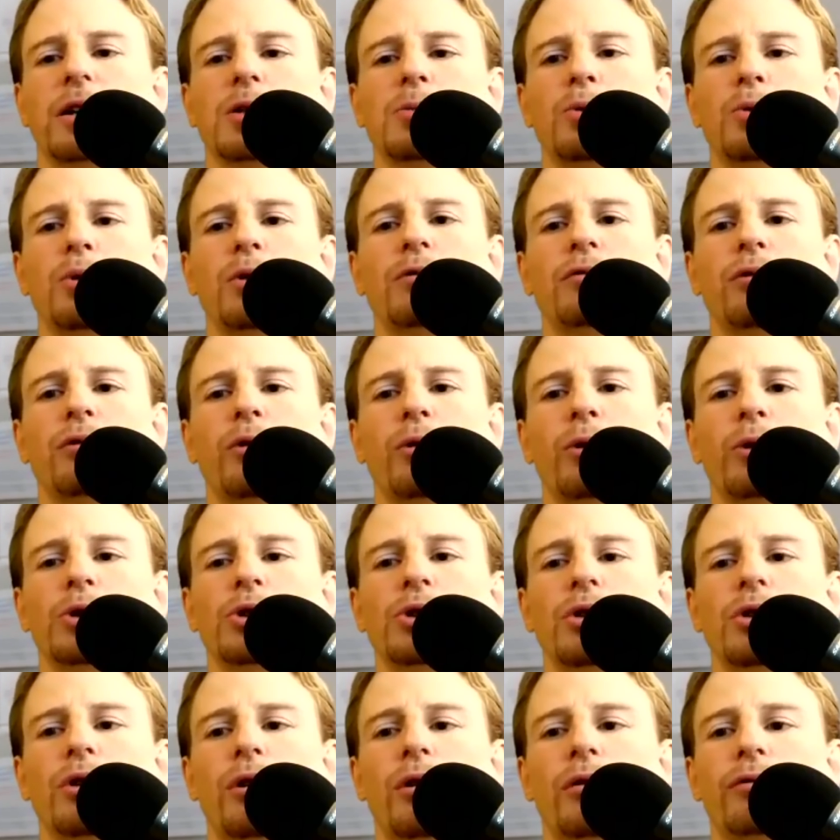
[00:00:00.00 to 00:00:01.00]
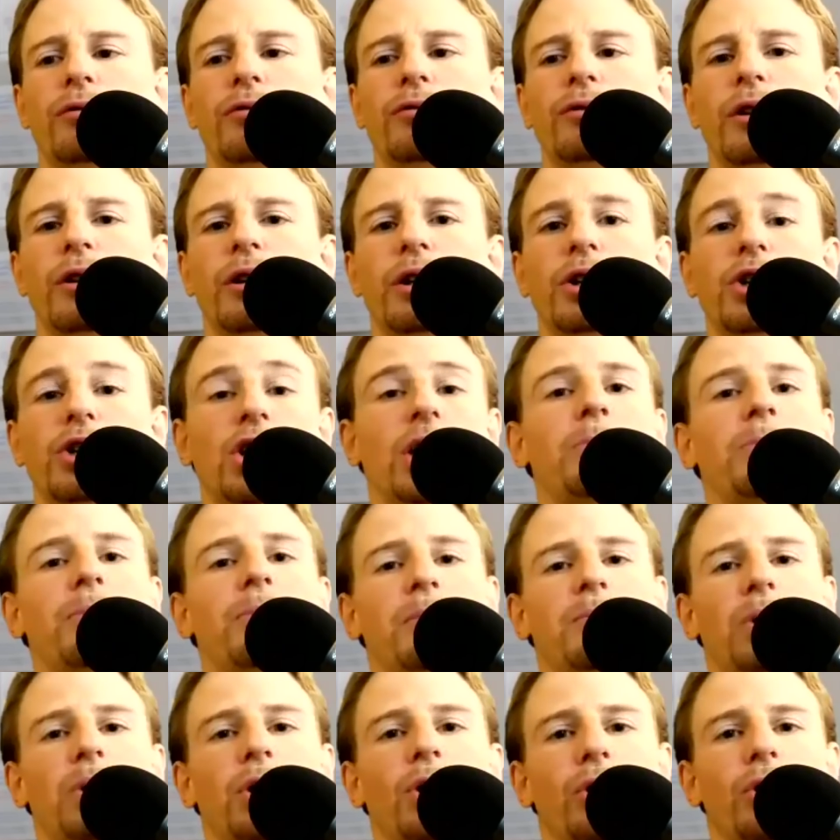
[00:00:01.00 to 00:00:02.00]
spoonfuls of uh, sheep
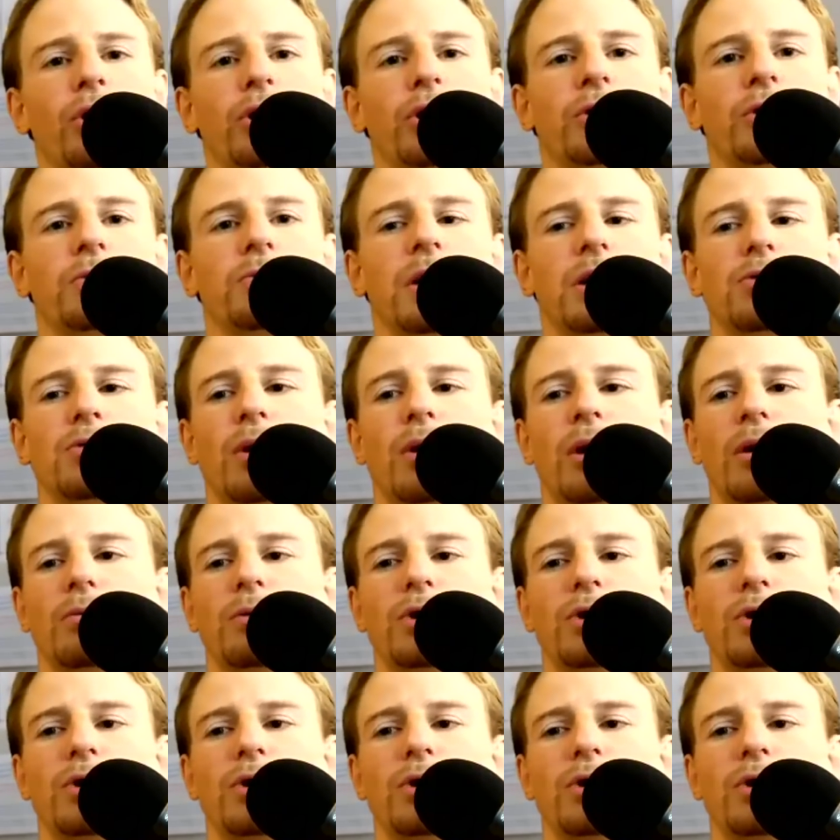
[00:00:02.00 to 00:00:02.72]
yogurt as well,